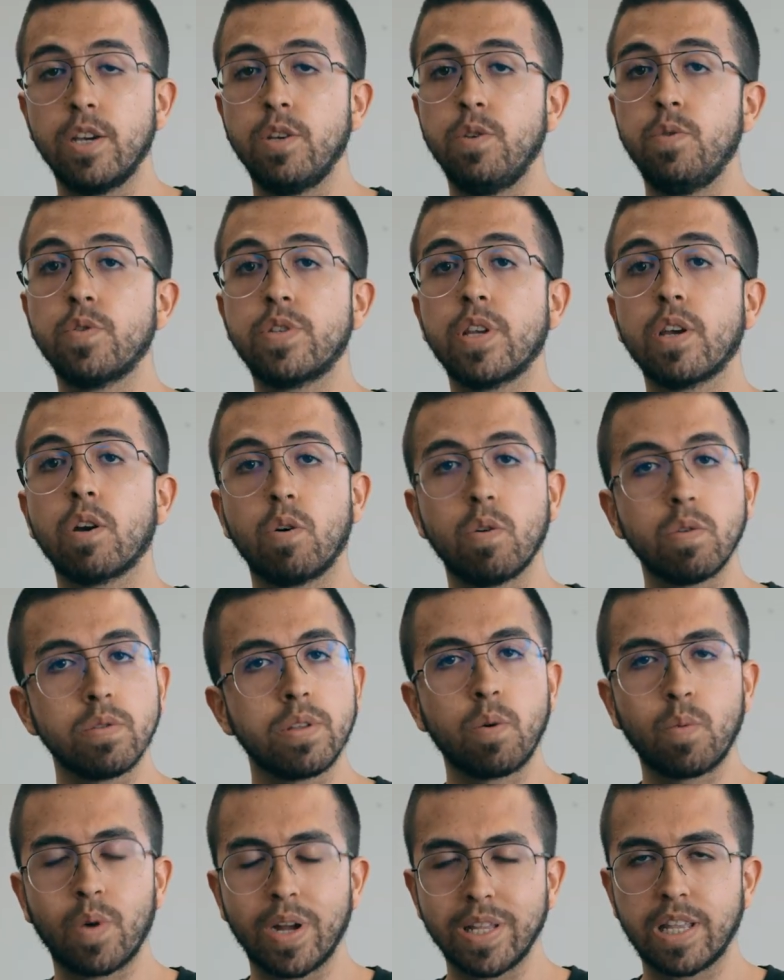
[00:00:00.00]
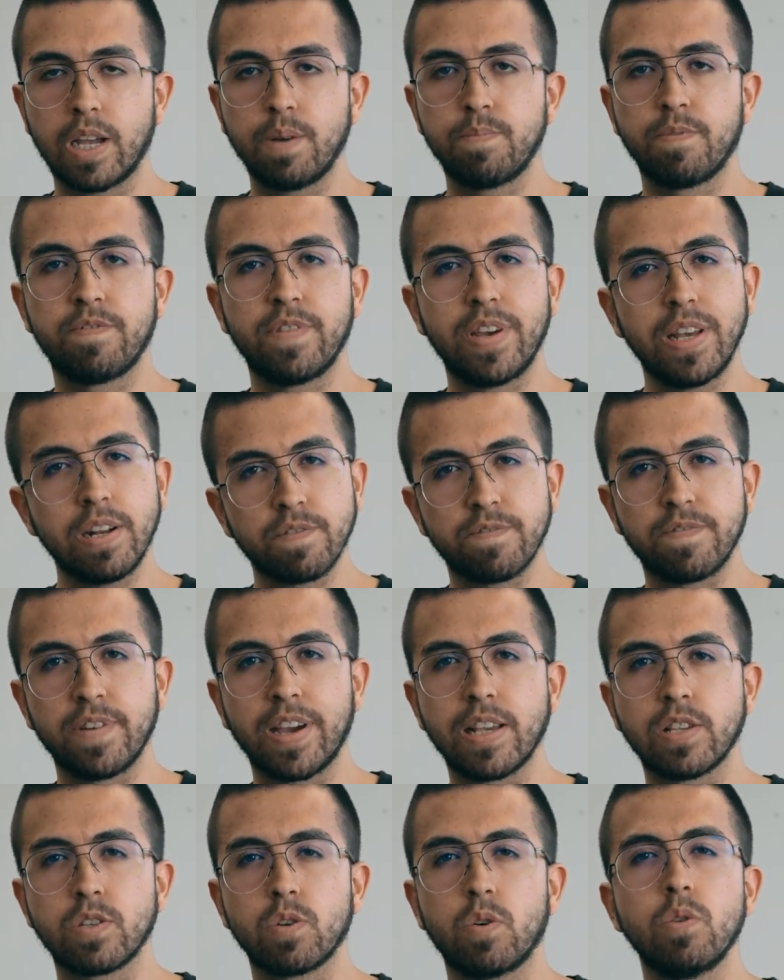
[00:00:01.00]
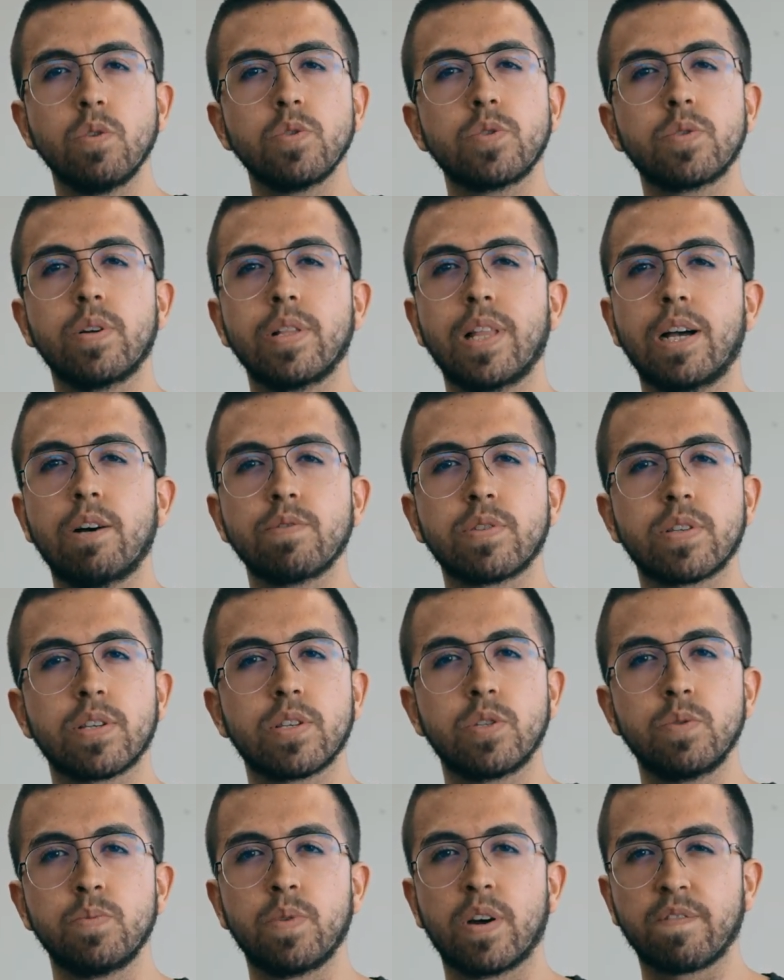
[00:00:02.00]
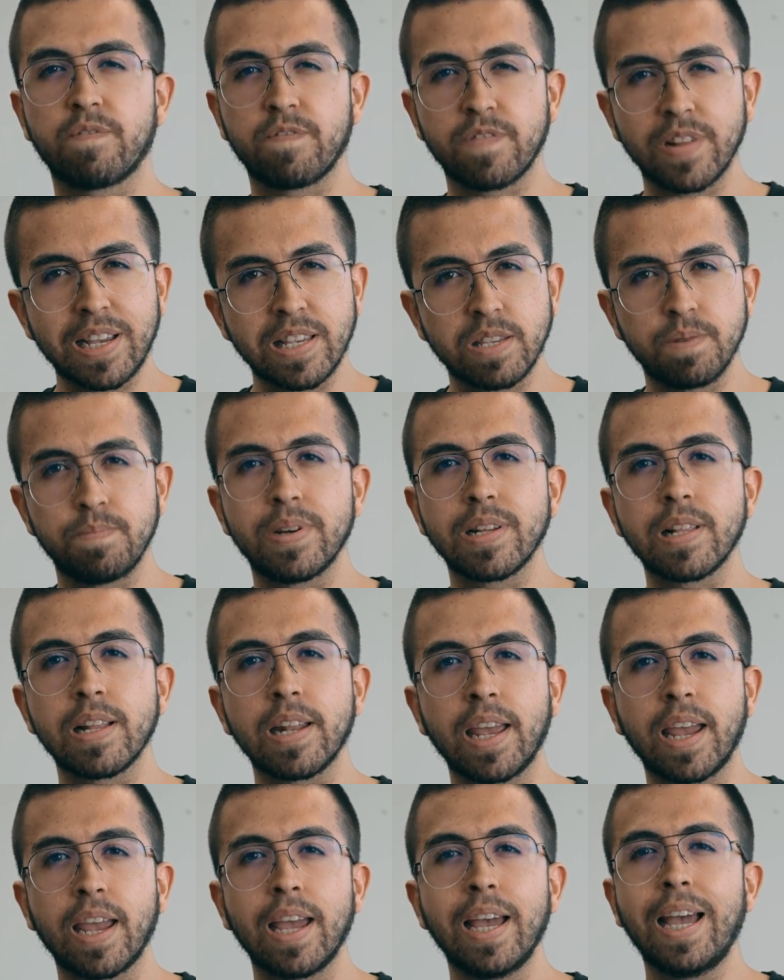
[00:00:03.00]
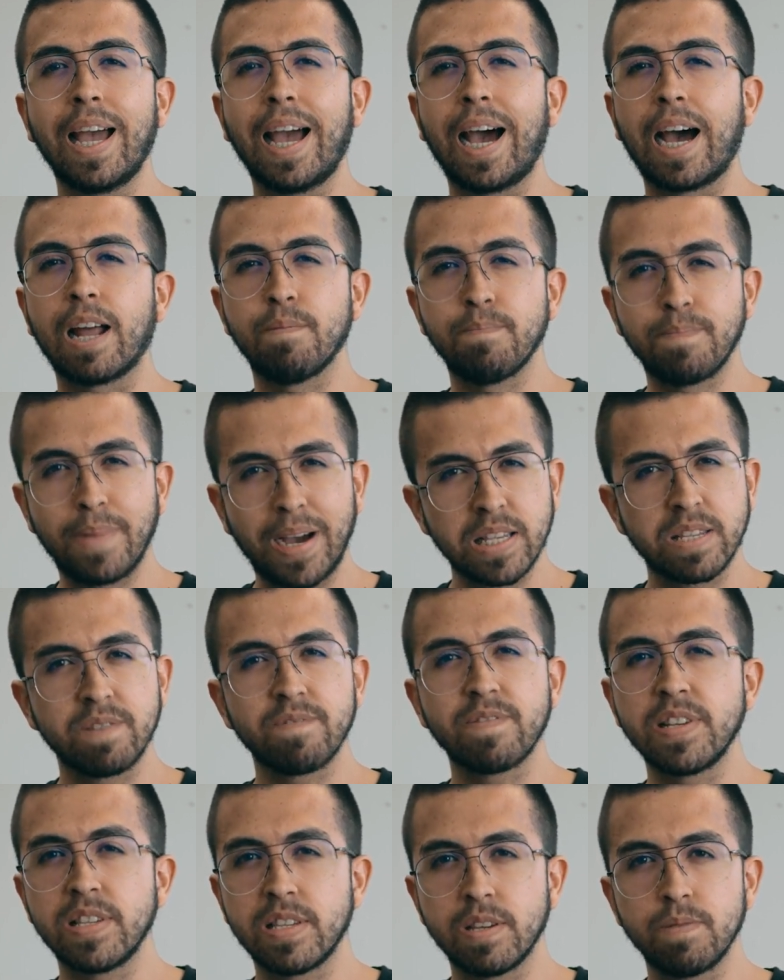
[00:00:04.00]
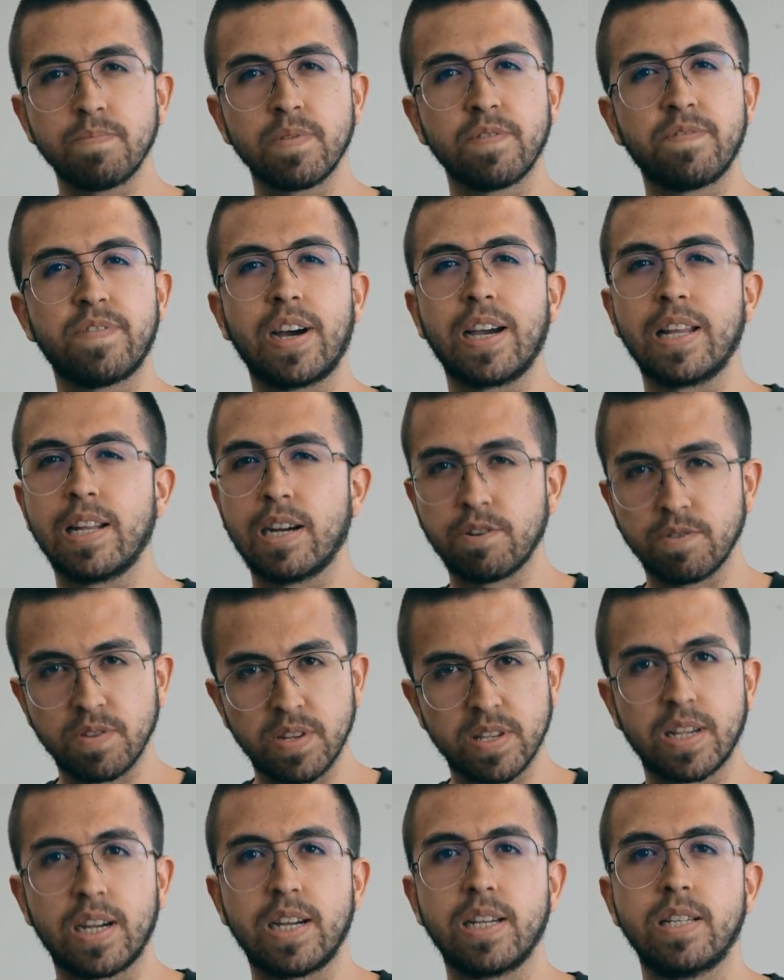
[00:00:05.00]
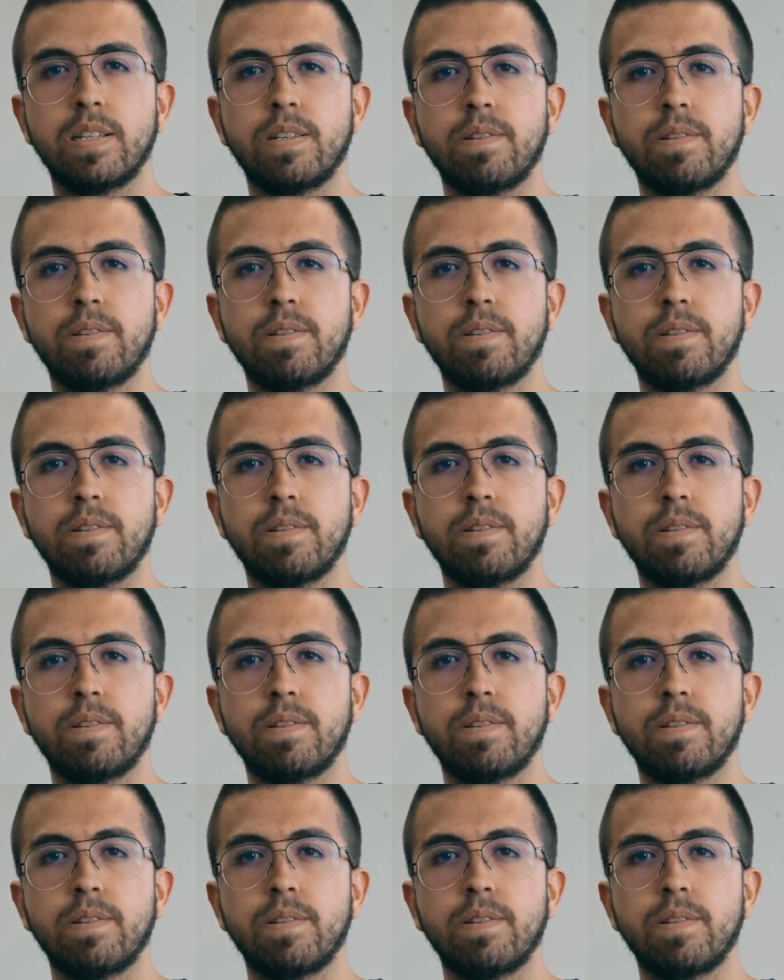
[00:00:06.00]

Using only one type of interface also allows us to add flexibility and massively simplify our design.